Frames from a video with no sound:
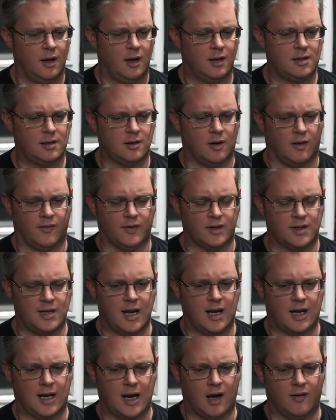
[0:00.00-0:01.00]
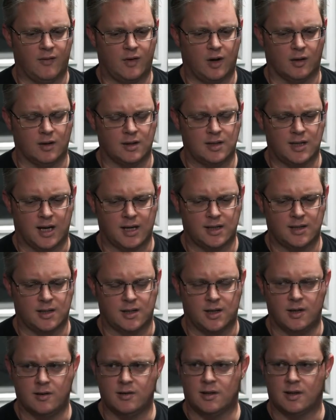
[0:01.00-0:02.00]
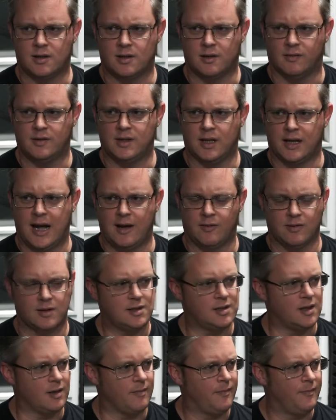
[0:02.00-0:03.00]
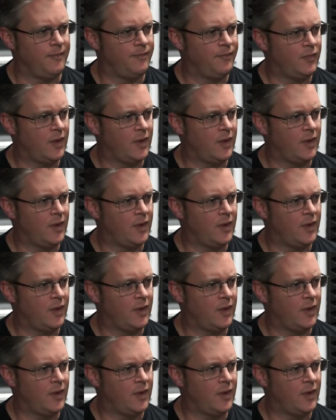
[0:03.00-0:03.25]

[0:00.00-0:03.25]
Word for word: It's often taken out of context and used to sort of denounce them.